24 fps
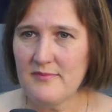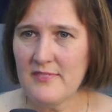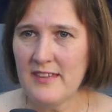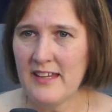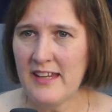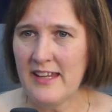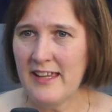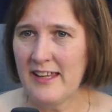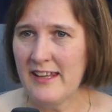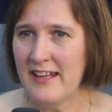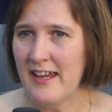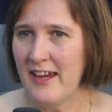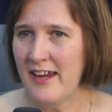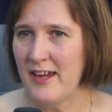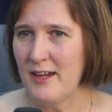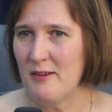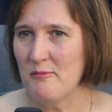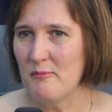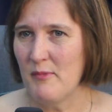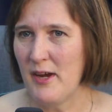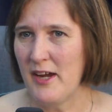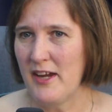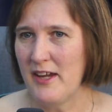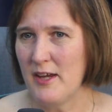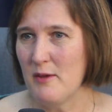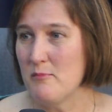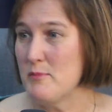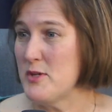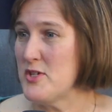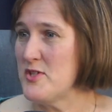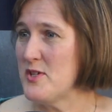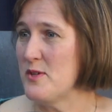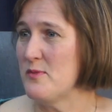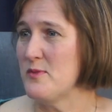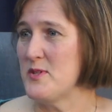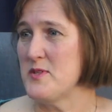And my
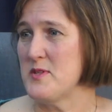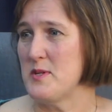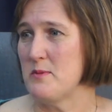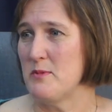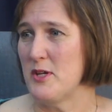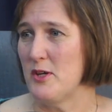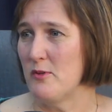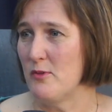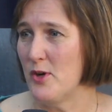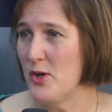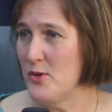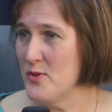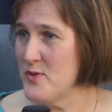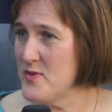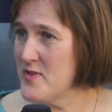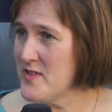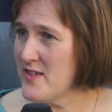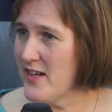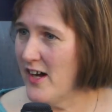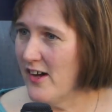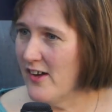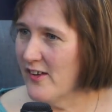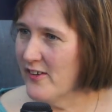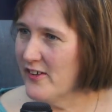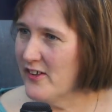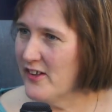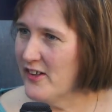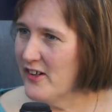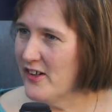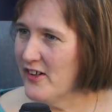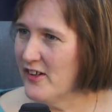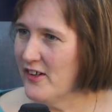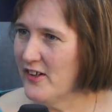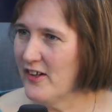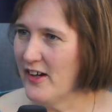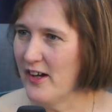ambition was to be a Rhodes
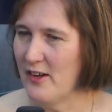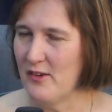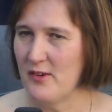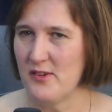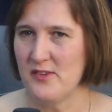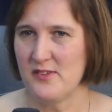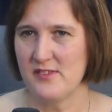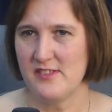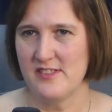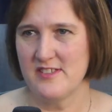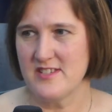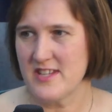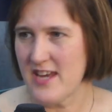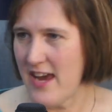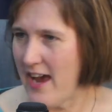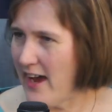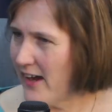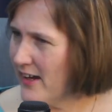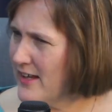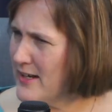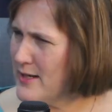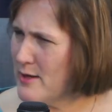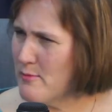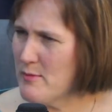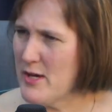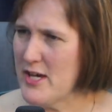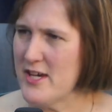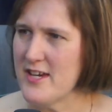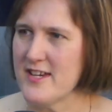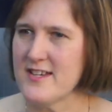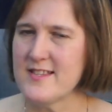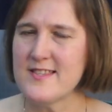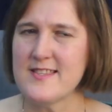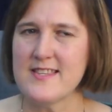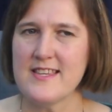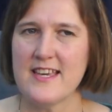Scholar. I was into
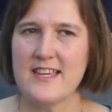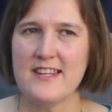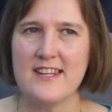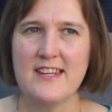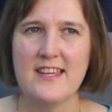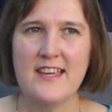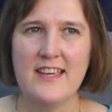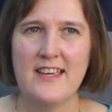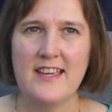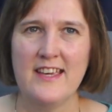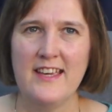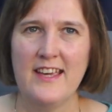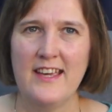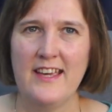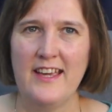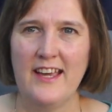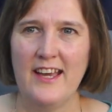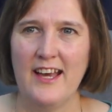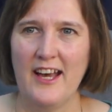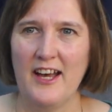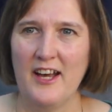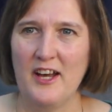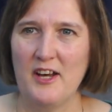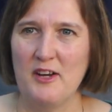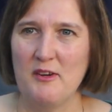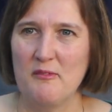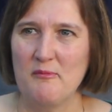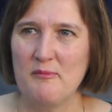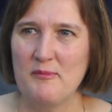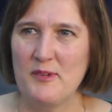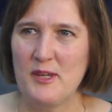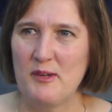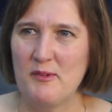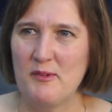academics, and it